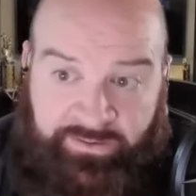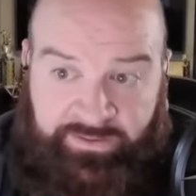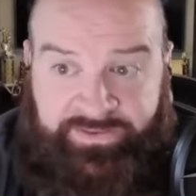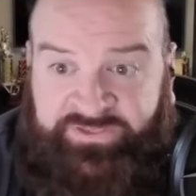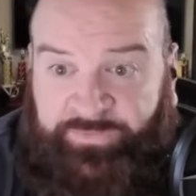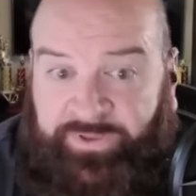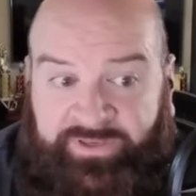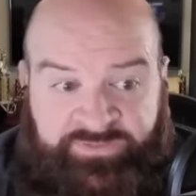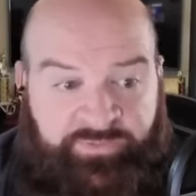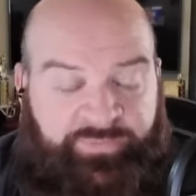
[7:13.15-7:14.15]

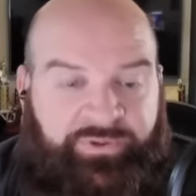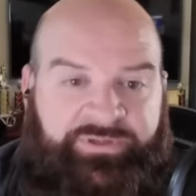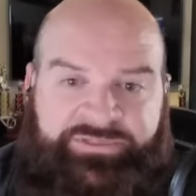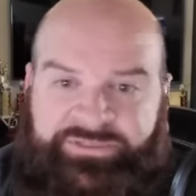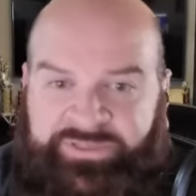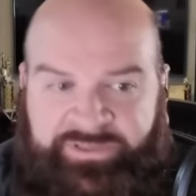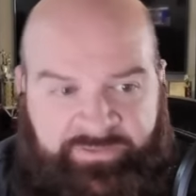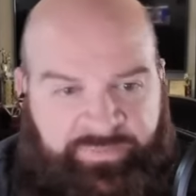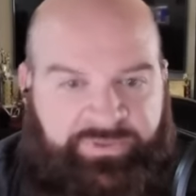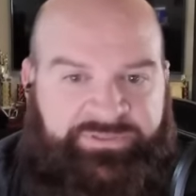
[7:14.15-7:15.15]
ESPN has been pushing
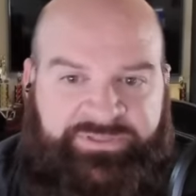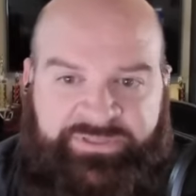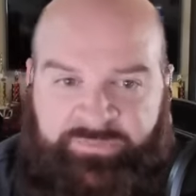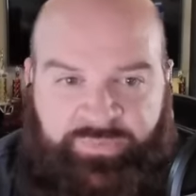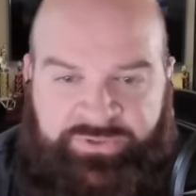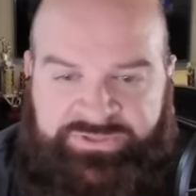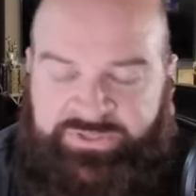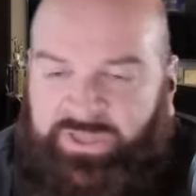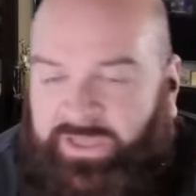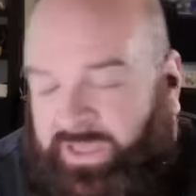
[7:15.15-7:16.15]
and pushing and pushing.